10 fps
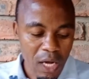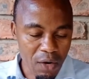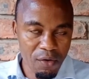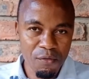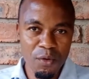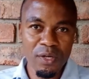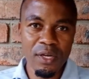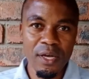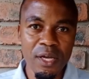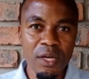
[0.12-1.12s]
Hello
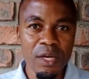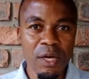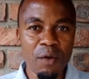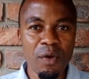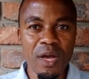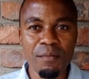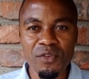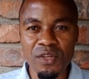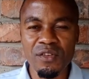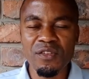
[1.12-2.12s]
everyone, a quick
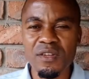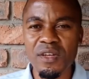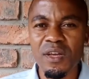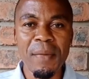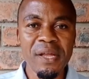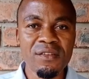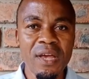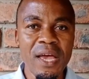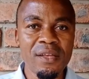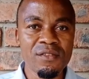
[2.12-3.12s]
update.
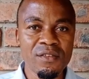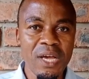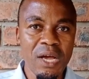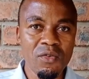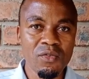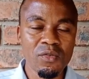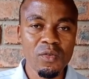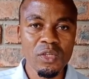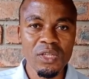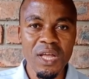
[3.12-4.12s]
Meta is down.
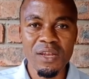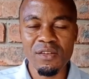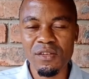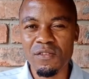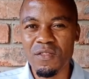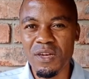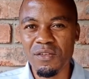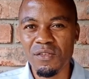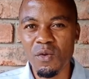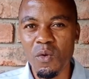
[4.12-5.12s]
That is the
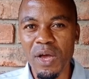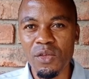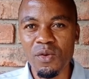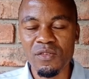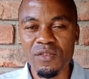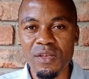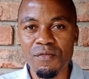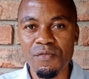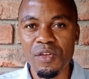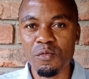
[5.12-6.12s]
reason why you are
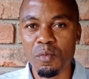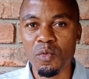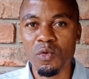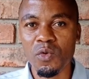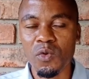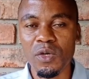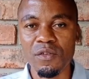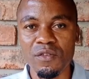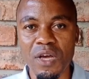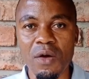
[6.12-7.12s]
seeing Facebook
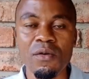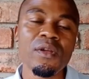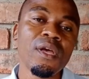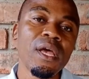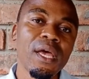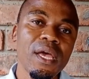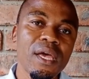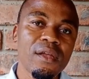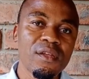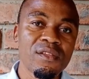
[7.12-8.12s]
is down
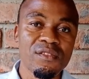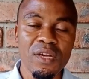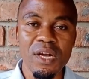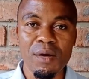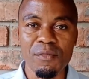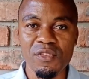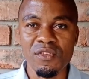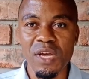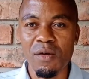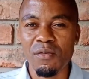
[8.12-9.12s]
and Instagram
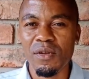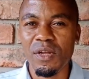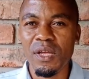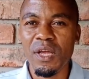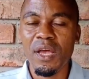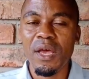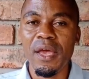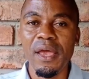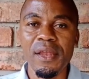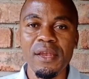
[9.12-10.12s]
is down.
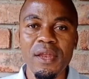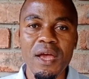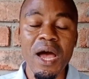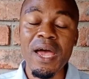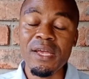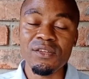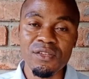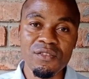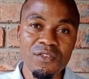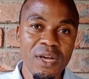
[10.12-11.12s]
And I
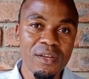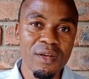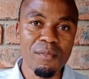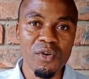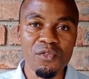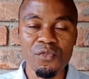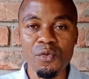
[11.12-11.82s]
just tried about a